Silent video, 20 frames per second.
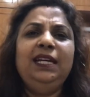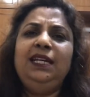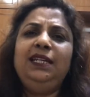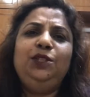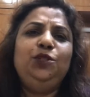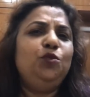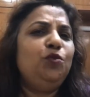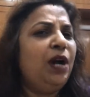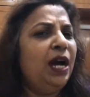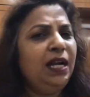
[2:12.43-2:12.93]

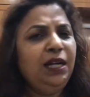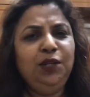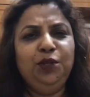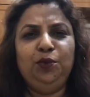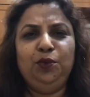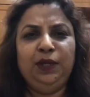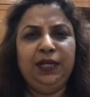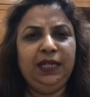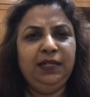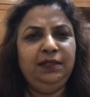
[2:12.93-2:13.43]
You can't
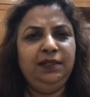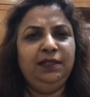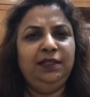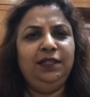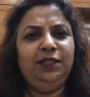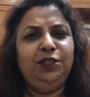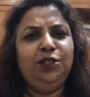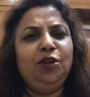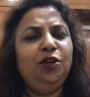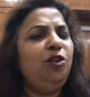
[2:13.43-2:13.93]
do it.
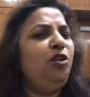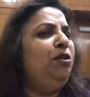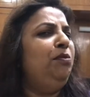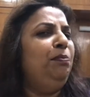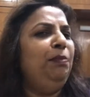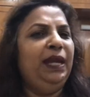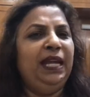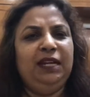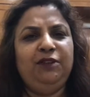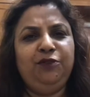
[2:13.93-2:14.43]
You're not
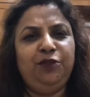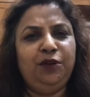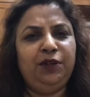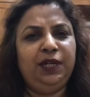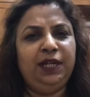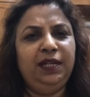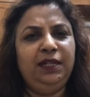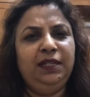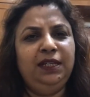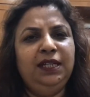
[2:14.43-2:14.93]
made for
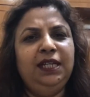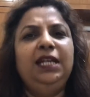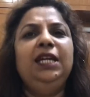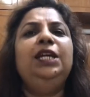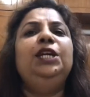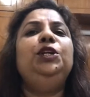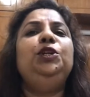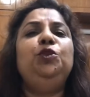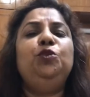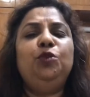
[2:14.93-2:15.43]
it.
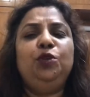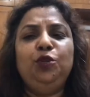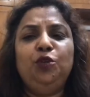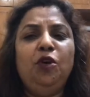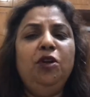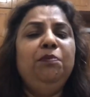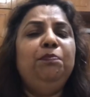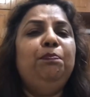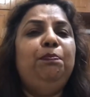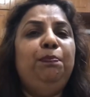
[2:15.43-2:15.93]
You
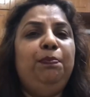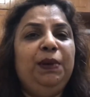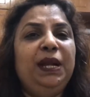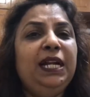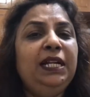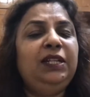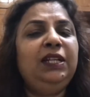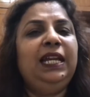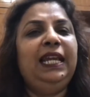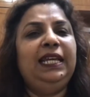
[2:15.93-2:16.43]
don't
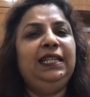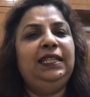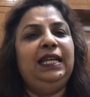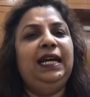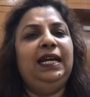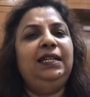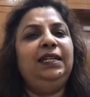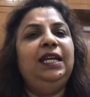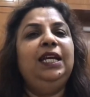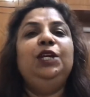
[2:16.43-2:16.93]
build like
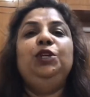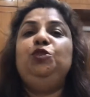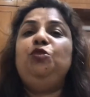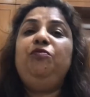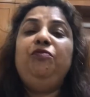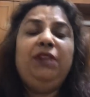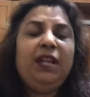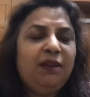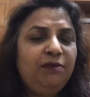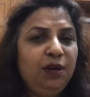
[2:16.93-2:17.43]
that.
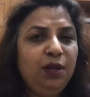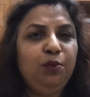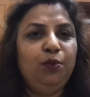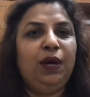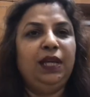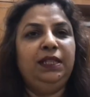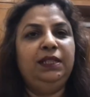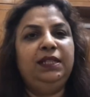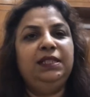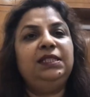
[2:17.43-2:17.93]
You've never
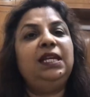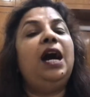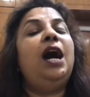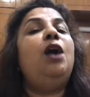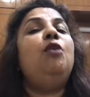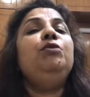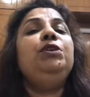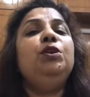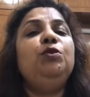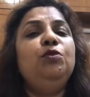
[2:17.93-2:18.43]
won this. How
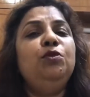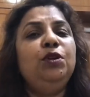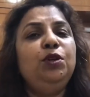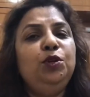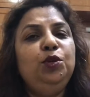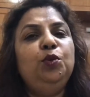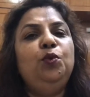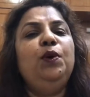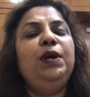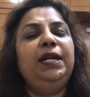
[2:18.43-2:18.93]
are you going to
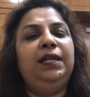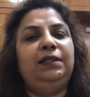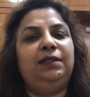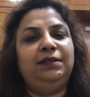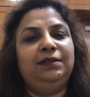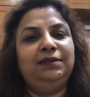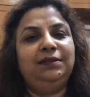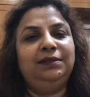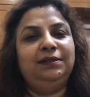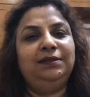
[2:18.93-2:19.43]
do it?
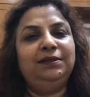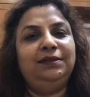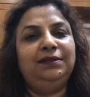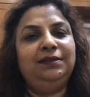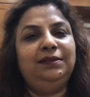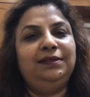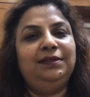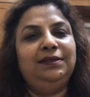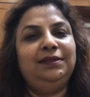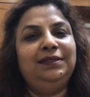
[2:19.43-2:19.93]

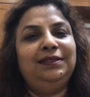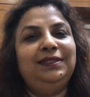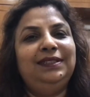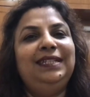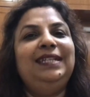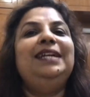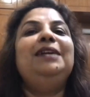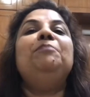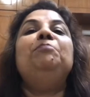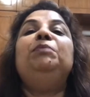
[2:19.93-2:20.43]

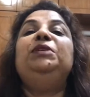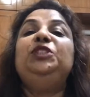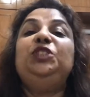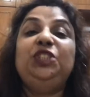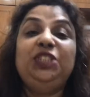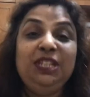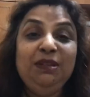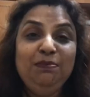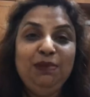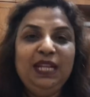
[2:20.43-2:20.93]
But
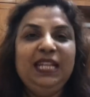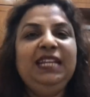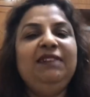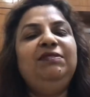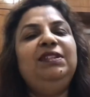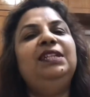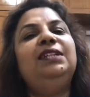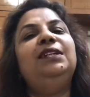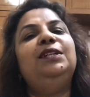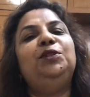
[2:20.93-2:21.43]
she believed
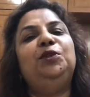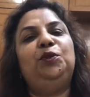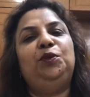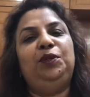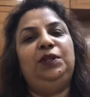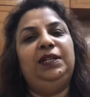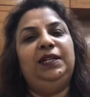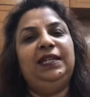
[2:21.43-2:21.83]
in her goal.